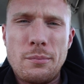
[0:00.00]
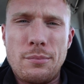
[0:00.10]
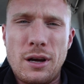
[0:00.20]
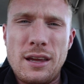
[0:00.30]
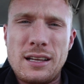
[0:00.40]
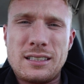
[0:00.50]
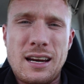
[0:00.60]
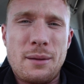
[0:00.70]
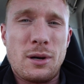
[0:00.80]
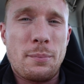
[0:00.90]
But yeah,
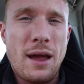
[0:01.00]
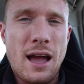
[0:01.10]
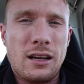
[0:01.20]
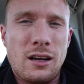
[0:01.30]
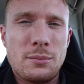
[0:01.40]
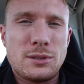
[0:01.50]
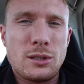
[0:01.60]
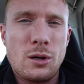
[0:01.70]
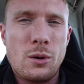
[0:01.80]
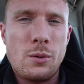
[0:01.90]
tonight I'm going to pack up,
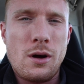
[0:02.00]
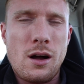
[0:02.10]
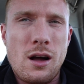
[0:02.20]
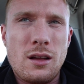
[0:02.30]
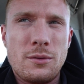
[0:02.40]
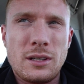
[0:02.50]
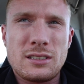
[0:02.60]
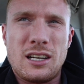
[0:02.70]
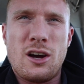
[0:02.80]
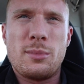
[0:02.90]
so uh, Brett's
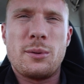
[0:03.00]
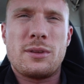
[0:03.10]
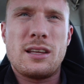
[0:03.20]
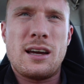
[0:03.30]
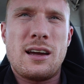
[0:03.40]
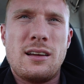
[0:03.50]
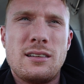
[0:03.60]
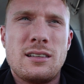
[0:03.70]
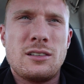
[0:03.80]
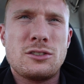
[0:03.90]
going to help me with that.
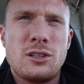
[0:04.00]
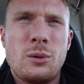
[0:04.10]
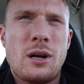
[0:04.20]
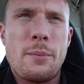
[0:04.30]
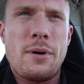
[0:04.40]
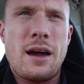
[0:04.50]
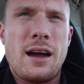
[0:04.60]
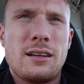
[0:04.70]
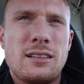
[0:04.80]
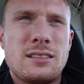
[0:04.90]
And I'll show you what I
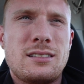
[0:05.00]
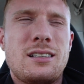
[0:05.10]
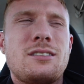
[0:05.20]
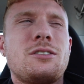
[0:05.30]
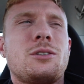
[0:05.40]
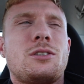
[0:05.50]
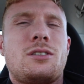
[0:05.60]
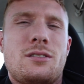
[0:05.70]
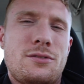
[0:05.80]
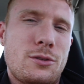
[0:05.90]
packed, the
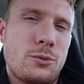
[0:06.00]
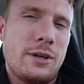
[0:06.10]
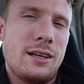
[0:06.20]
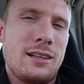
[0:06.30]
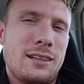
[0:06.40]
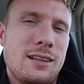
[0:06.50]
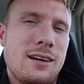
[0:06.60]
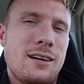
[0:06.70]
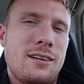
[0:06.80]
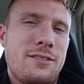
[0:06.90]
essentials for railing
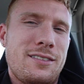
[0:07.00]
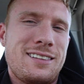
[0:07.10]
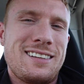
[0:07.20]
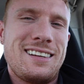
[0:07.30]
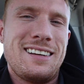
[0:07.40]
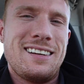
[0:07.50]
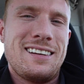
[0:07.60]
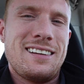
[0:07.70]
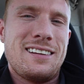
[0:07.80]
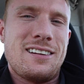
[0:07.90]
Life.
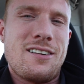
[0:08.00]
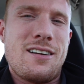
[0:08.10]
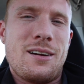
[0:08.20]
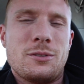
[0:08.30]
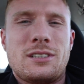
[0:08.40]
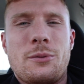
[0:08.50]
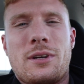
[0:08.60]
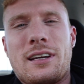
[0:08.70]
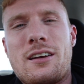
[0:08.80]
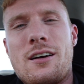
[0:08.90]
And alright, we'll see when I get